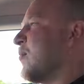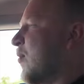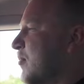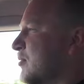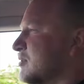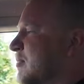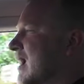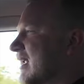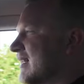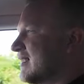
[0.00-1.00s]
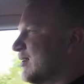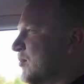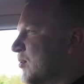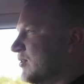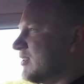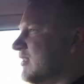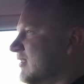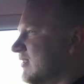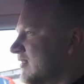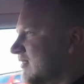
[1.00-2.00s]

warbles back into the water.